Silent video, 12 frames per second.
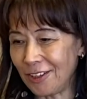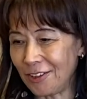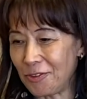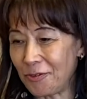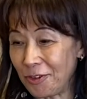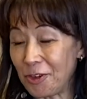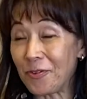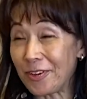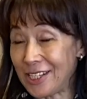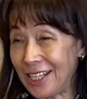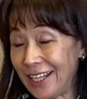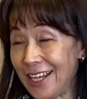
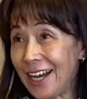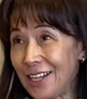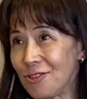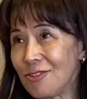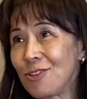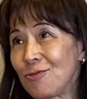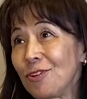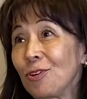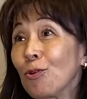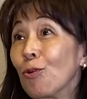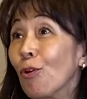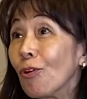university. I switched to the
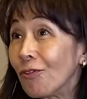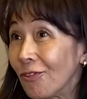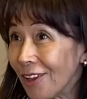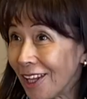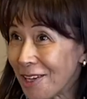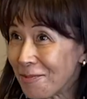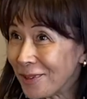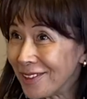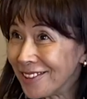golf club.